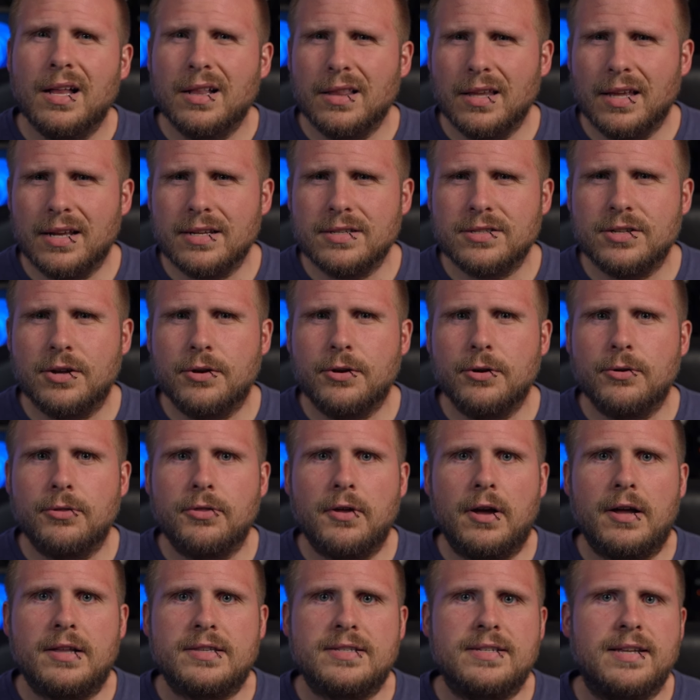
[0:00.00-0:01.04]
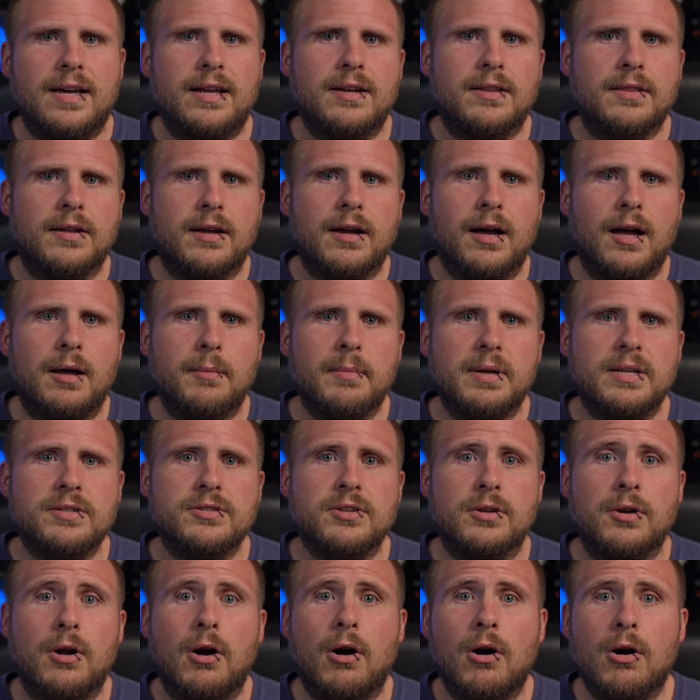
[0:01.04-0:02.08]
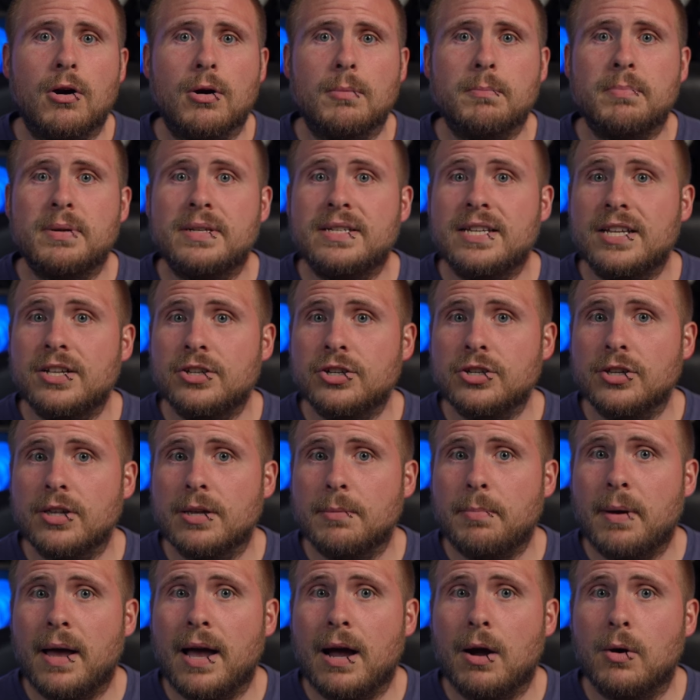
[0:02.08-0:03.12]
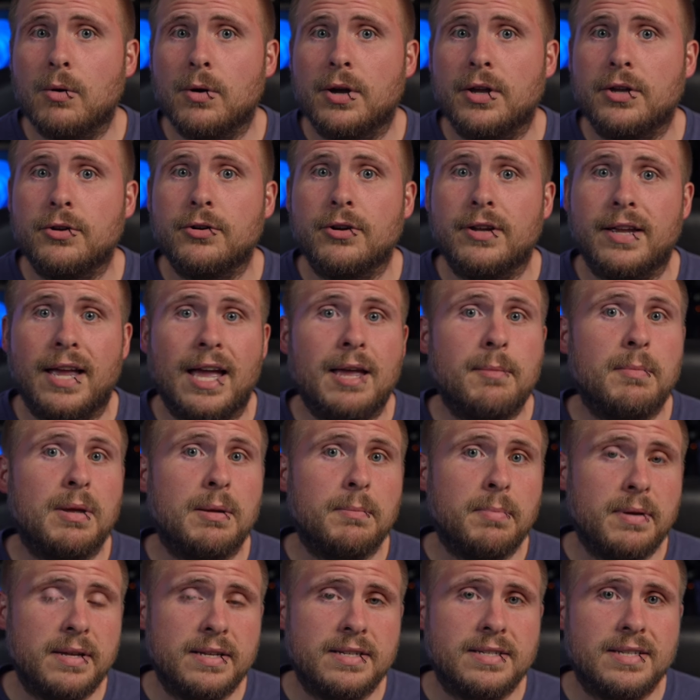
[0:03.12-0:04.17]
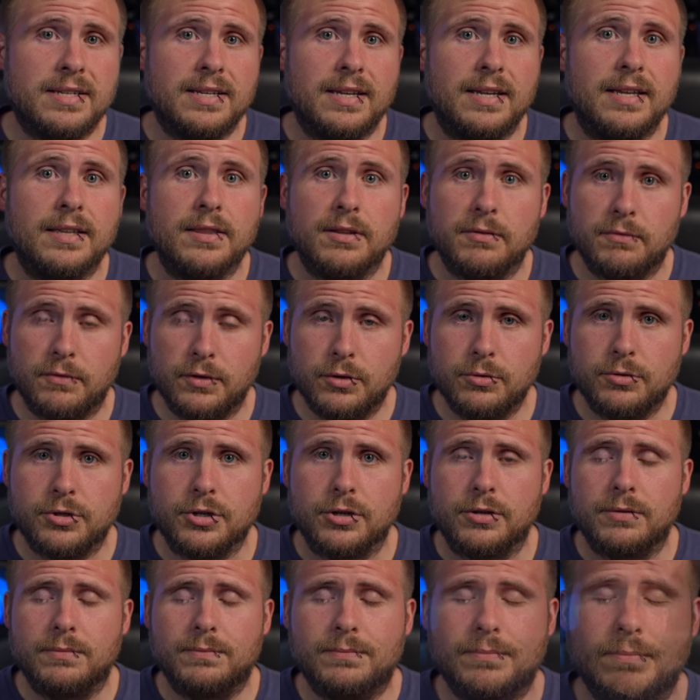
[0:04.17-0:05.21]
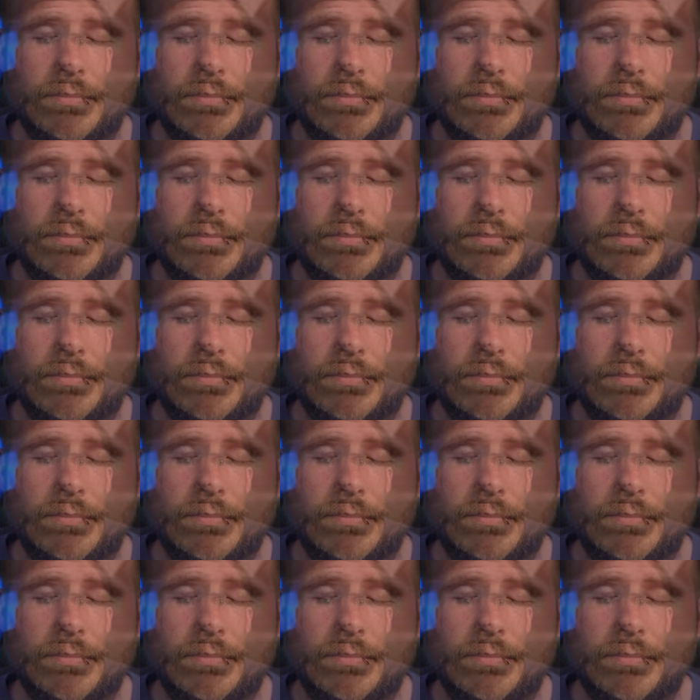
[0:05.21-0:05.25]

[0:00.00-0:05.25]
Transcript: Let us know your thoughts down in the comments on ARM potentially powering your gaming PC in the future.